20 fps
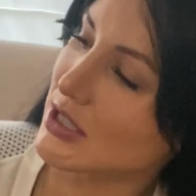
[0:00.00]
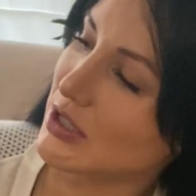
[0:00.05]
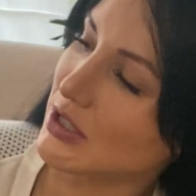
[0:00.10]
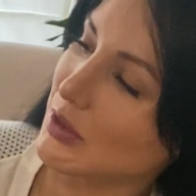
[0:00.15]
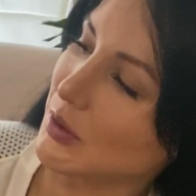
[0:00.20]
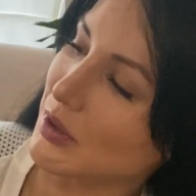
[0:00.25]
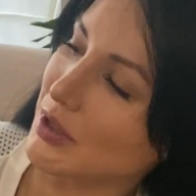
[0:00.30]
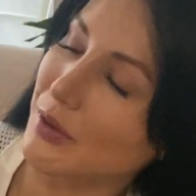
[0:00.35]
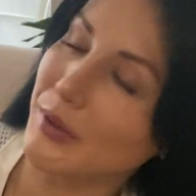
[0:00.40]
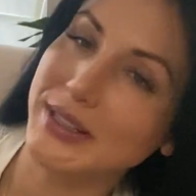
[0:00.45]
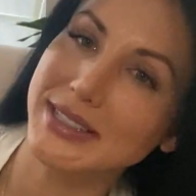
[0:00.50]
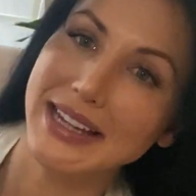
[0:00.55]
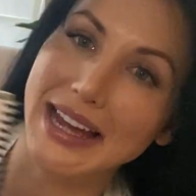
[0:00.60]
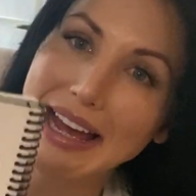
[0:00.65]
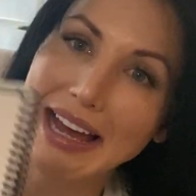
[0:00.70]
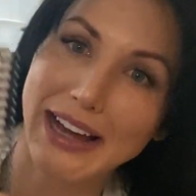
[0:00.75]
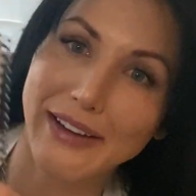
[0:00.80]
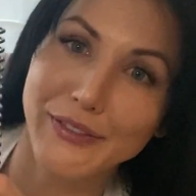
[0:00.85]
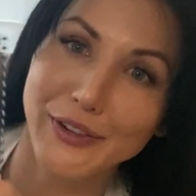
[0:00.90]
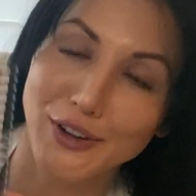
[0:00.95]
you are going to
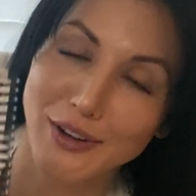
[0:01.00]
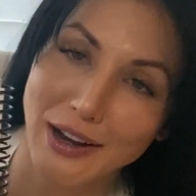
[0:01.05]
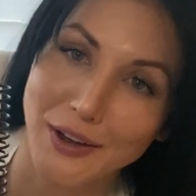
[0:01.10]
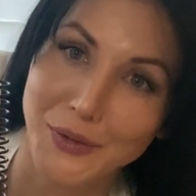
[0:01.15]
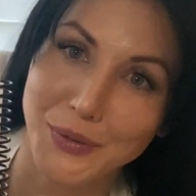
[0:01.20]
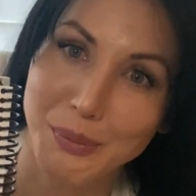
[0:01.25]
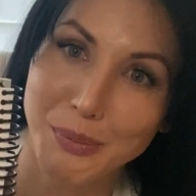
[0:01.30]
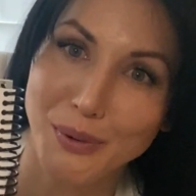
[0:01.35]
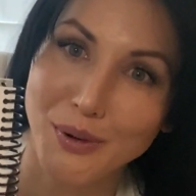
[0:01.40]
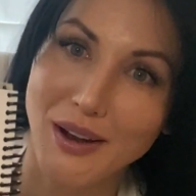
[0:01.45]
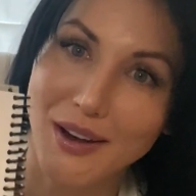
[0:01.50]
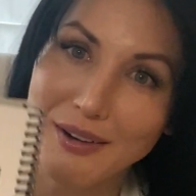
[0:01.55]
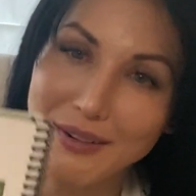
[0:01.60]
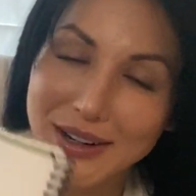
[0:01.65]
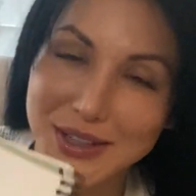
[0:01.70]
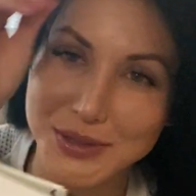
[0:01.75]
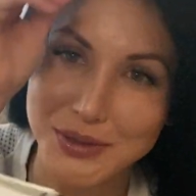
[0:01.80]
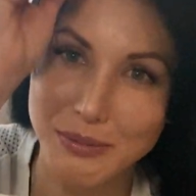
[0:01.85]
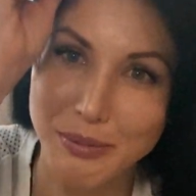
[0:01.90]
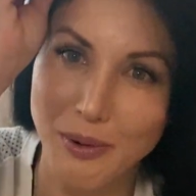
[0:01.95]
have your health
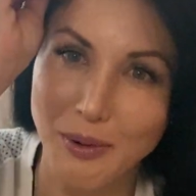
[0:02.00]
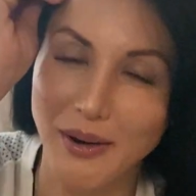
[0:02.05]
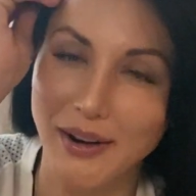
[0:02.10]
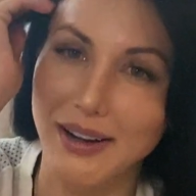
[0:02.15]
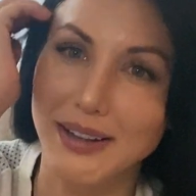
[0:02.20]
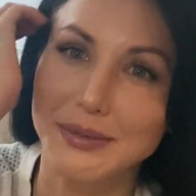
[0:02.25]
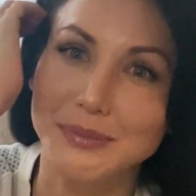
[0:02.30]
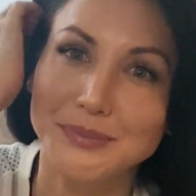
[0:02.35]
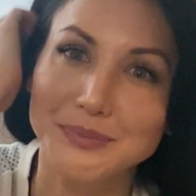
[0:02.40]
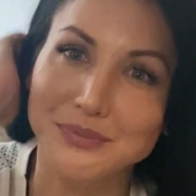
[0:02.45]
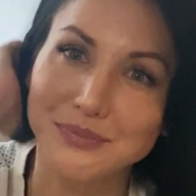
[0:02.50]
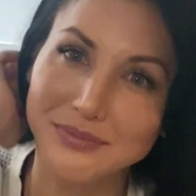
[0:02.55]
progress report.